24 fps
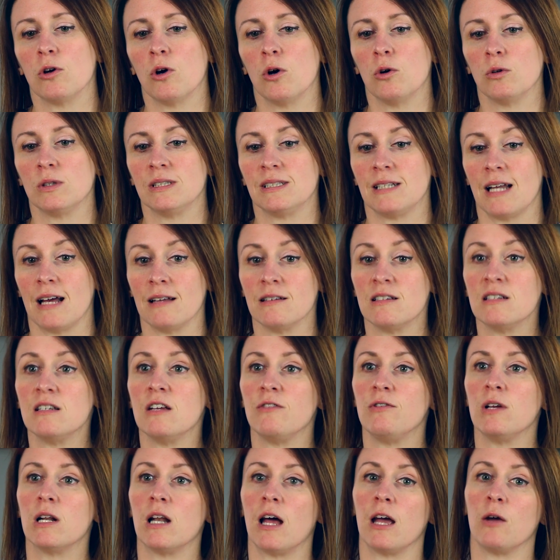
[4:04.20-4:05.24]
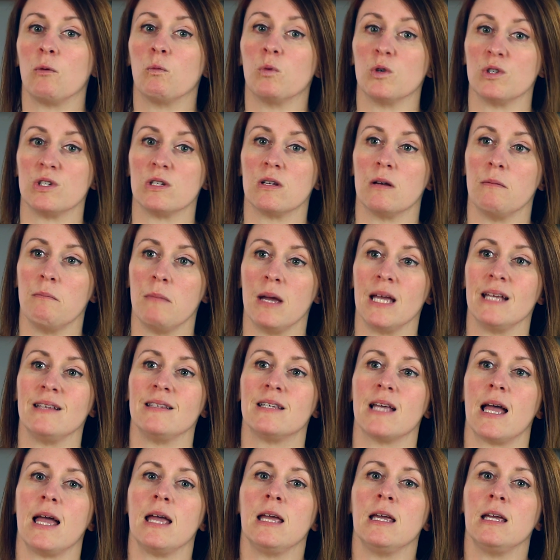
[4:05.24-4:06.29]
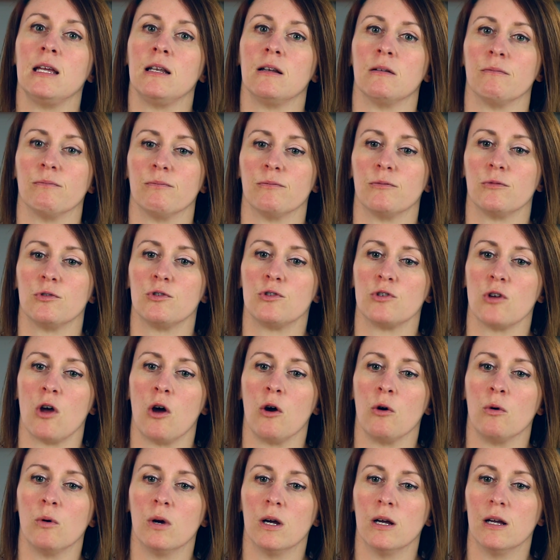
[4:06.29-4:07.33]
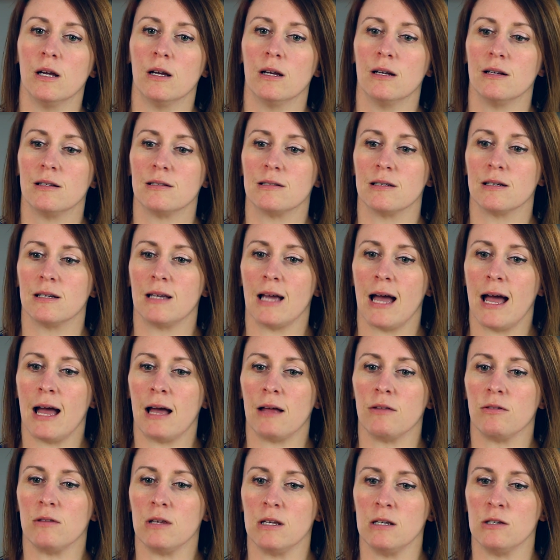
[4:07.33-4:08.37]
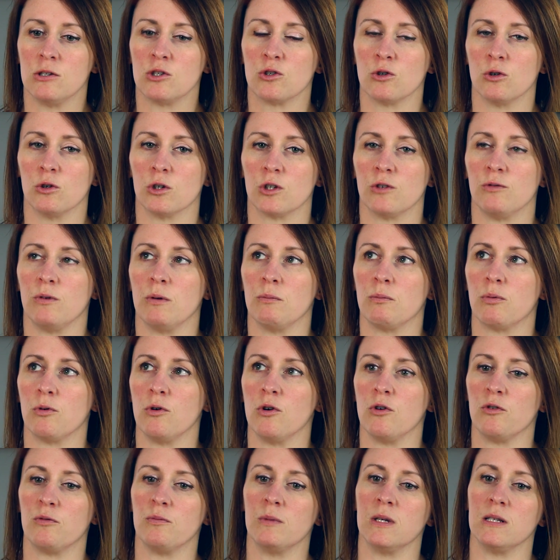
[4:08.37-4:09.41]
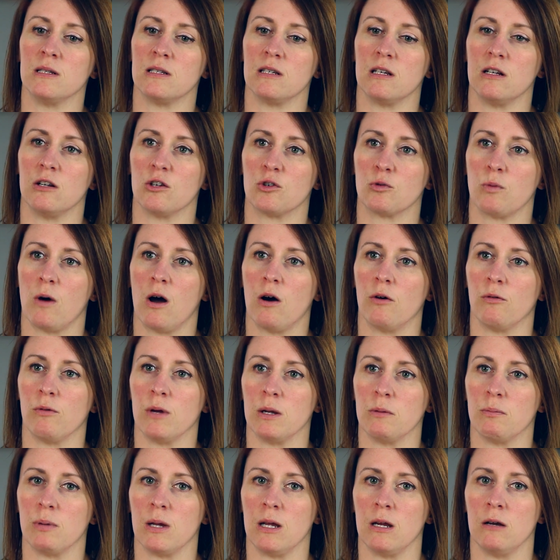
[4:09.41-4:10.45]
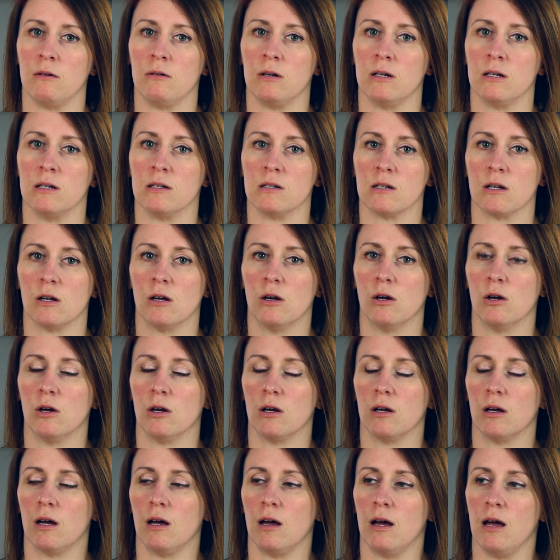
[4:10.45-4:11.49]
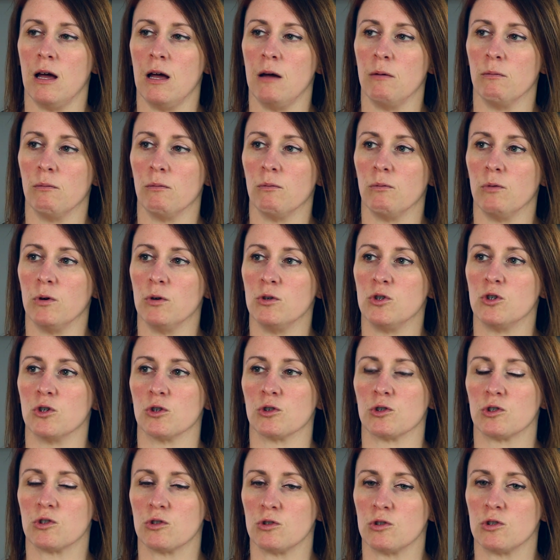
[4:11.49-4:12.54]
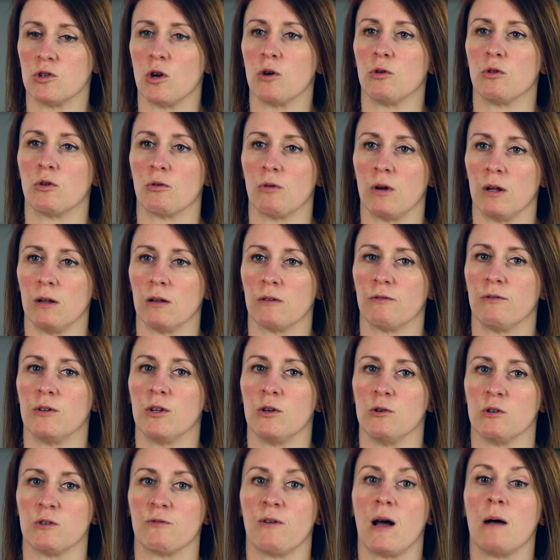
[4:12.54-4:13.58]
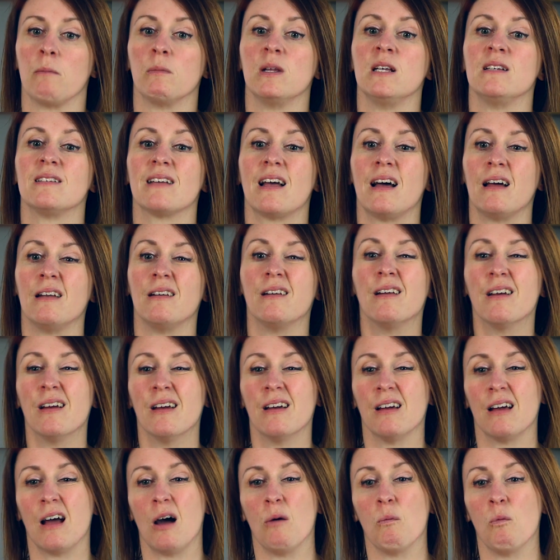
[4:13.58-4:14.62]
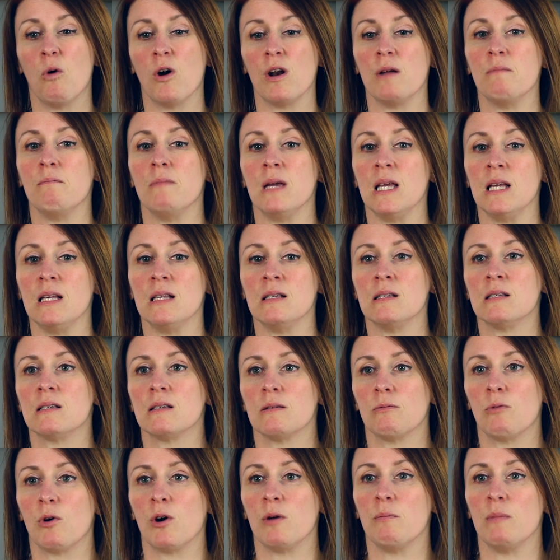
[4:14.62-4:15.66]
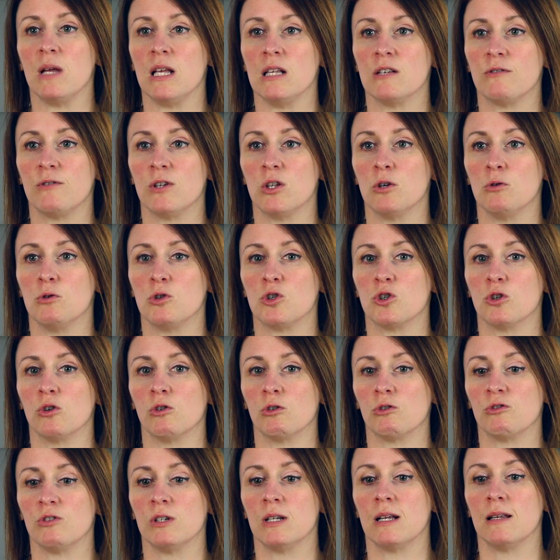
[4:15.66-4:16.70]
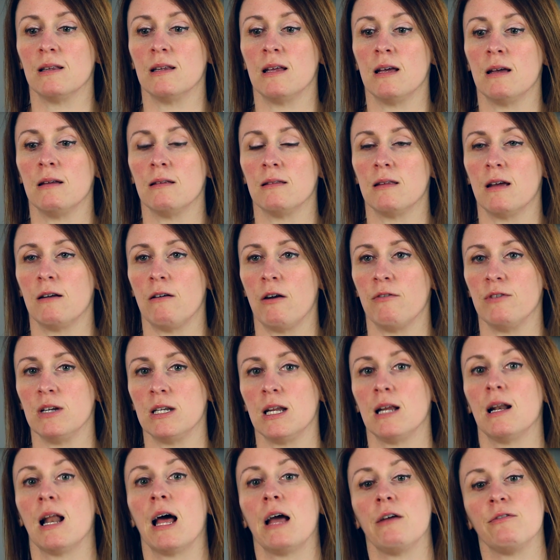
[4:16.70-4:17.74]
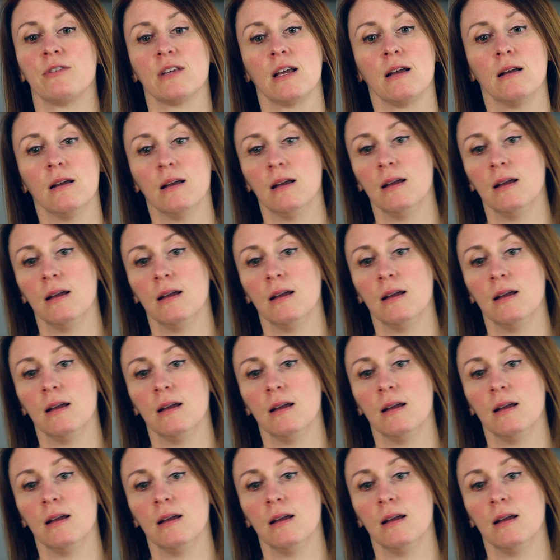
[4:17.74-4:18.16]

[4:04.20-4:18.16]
gold standard, if you like, was to maintain. So to get these sort of improvements in a 12-week period, we're just so thrilled for those families and what it means for those children and their everyday lives